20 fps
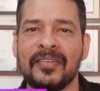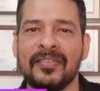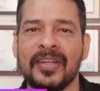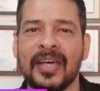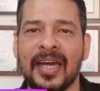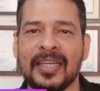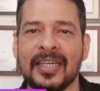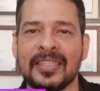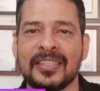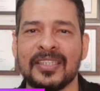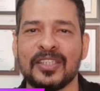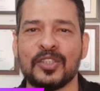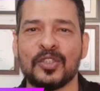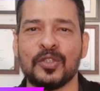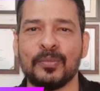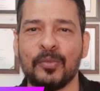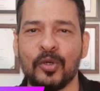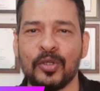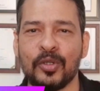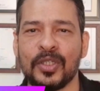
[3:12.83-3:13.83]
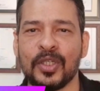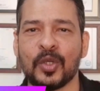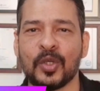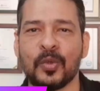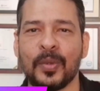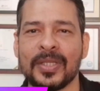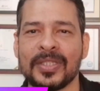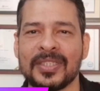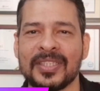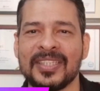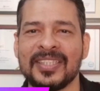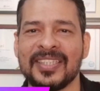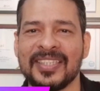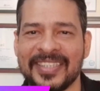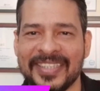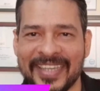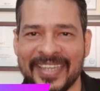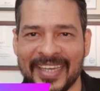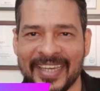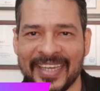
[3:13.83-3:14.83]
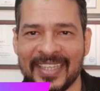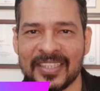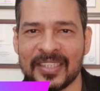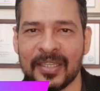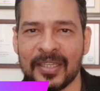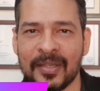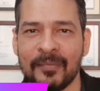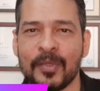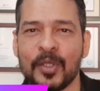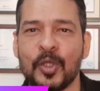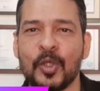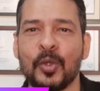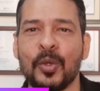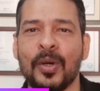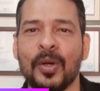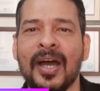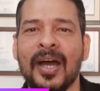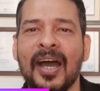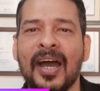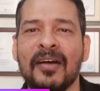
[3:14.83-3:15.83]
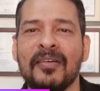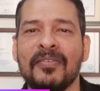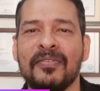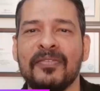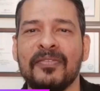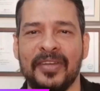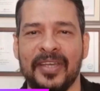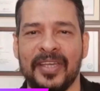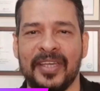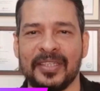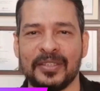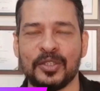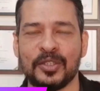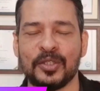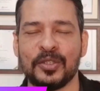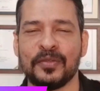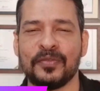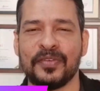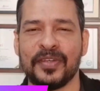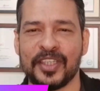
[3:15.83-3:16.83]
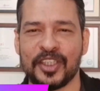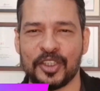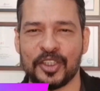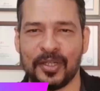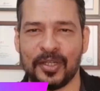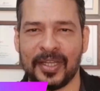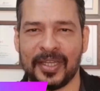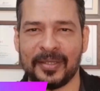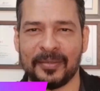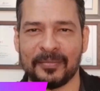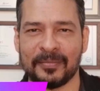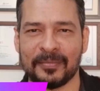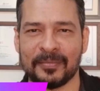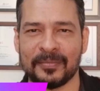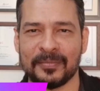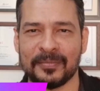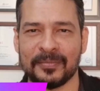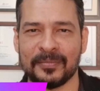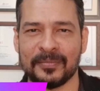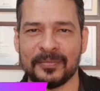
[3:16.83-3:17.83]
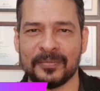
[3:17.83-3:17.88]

And if the answers to both the questions is yes, you are halfway to the finish line.